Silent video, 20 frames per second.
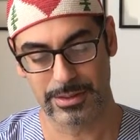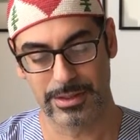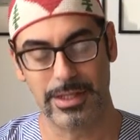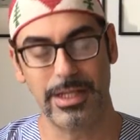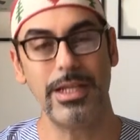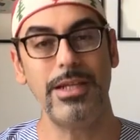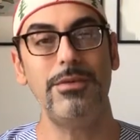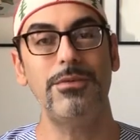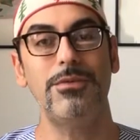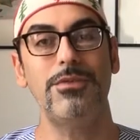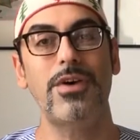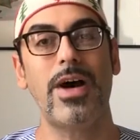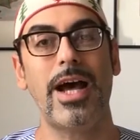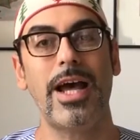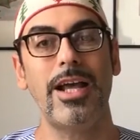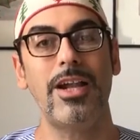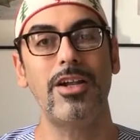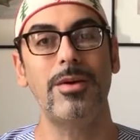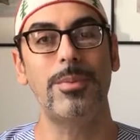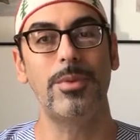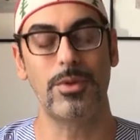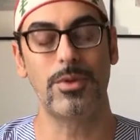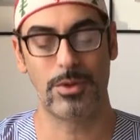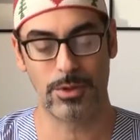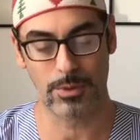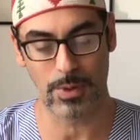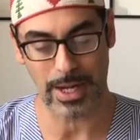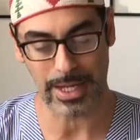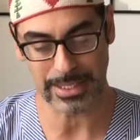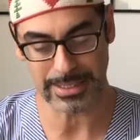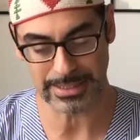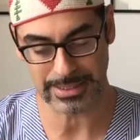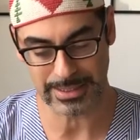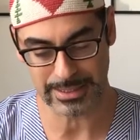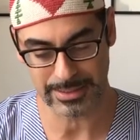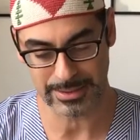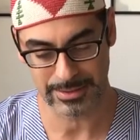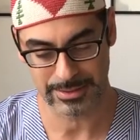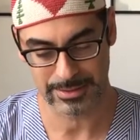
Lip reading: inviolable horizon,